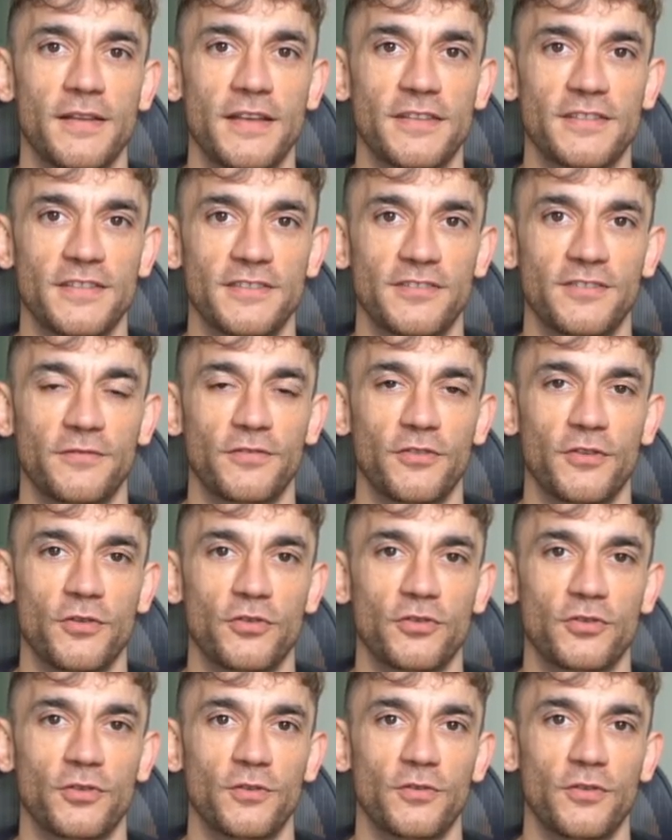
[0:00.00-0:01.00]
this is the
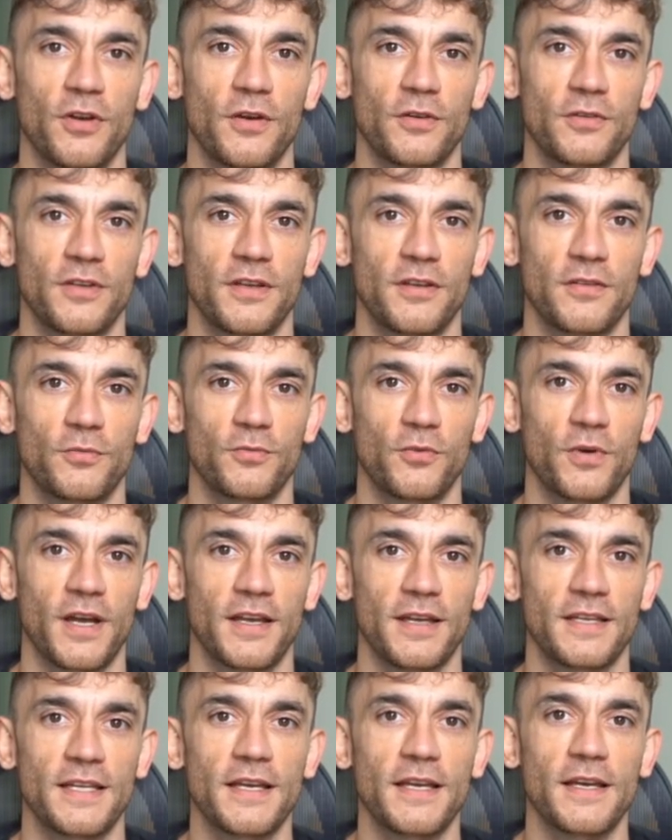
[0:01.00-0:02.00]
future of coding right
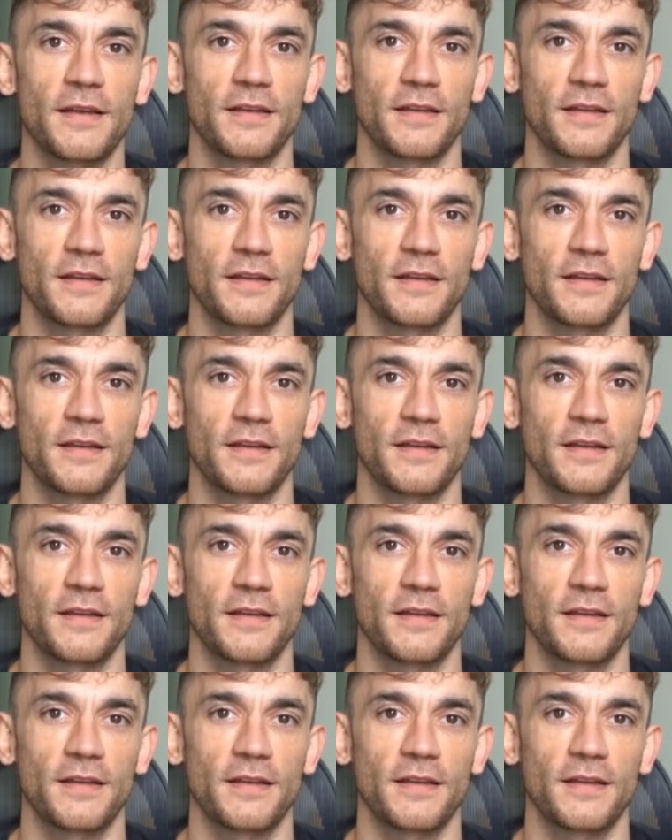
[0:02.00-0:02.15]
here.